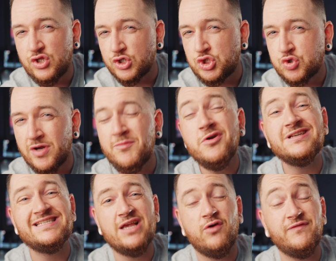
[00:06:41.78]
The trimmer
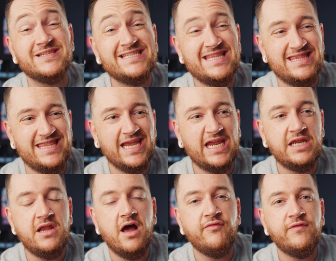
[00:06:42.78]
itself is thick
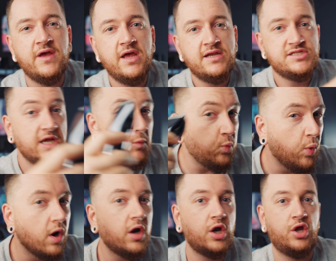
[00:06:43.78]
enough to
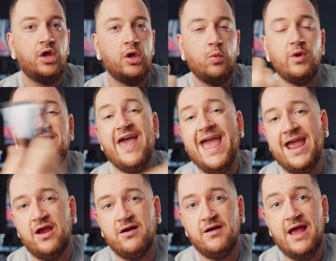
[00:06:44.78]
work with
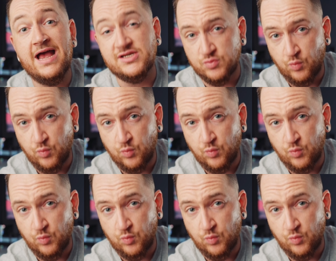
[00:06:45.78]
hair as